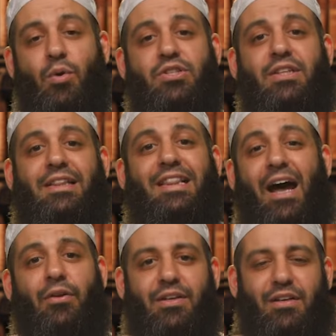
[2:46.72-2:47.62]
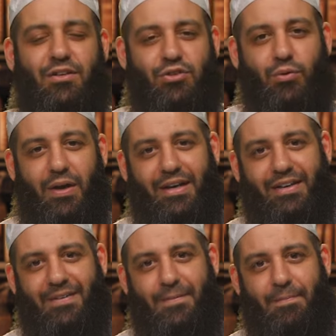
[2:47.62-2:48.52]
wasn't loud in his dua.
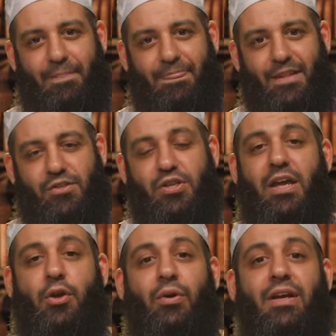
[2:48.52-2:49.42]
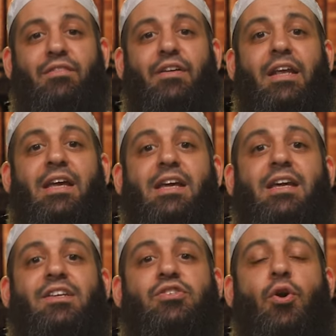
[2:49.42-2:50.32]
So he couldn't even hear
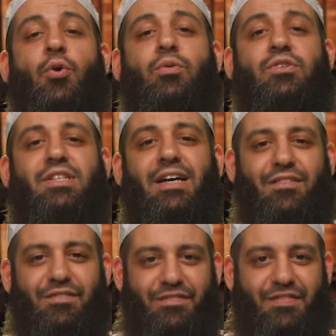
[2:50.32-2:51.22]
his own self.